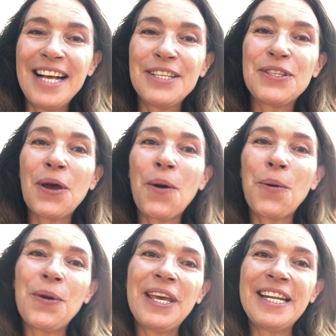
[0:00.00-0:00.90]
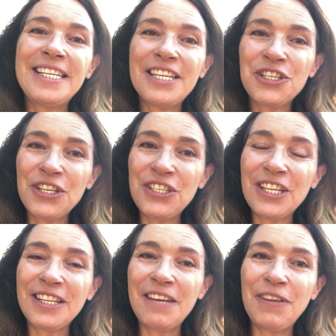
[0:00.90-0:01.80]
So in addition
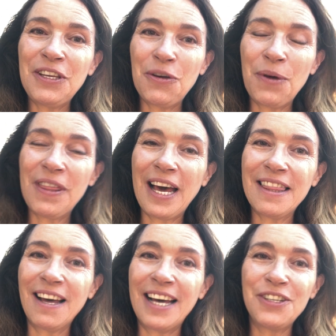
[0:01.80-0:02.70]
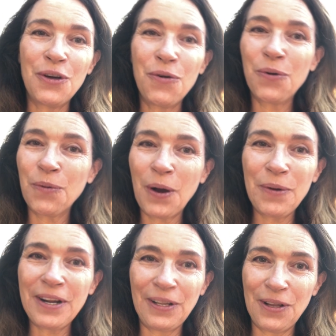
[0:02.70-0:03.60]
to leaving you with that thought, don't grow
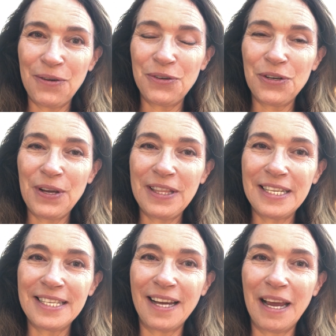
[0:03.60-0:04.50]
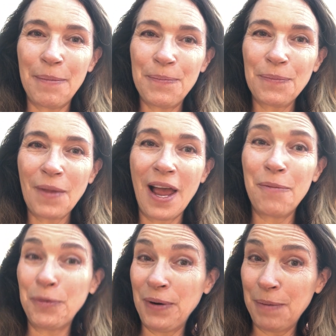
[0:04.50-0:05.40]
it alone during this time. I
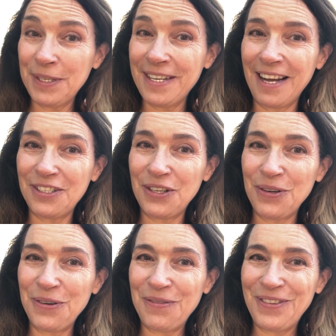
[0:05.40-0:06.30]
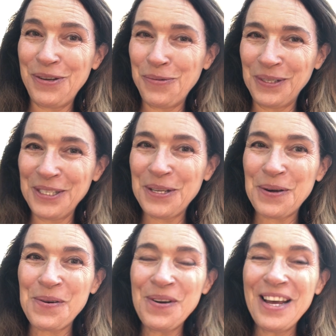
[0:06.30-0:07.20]
will promise not to, if you will
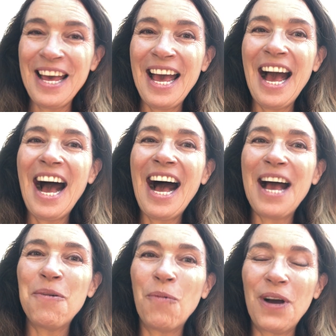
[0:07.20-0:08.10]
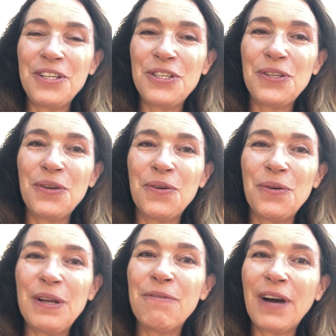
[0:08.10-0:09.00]
too. I want
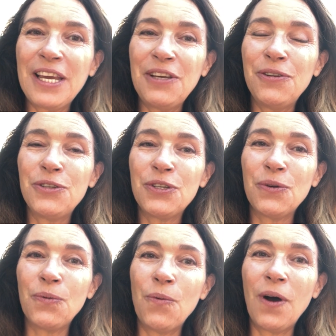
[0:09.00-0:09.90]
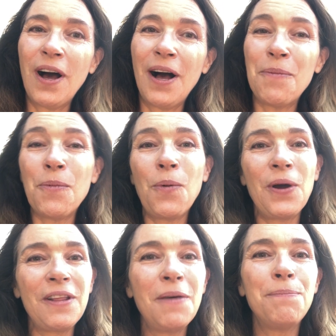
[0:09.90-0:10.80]
to invite you to
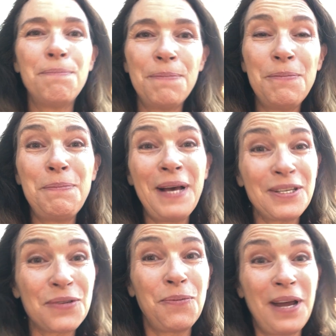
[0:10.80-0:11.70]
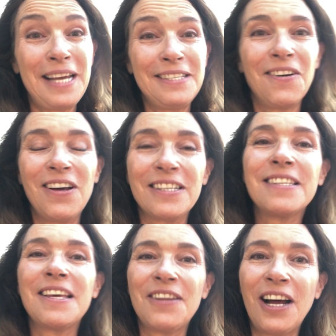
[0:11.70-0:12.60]
one of the best ways,
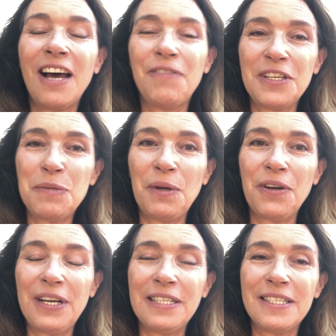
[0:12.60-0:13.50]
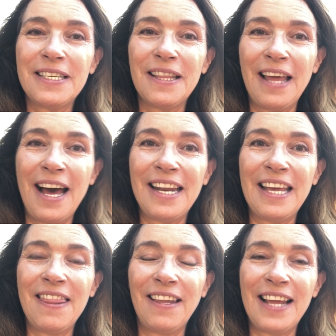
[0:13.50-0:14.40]
honestly, that I've experienced that
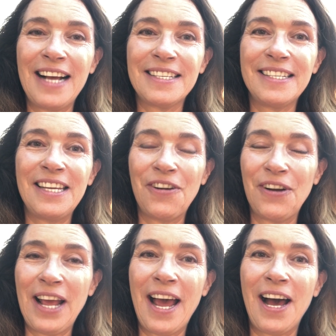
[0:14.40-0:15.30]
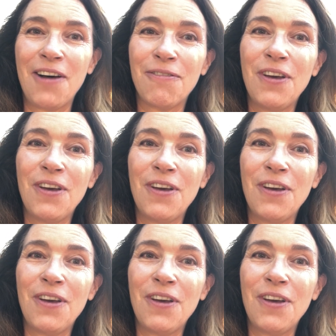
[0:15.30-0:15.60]
in the last year and a half,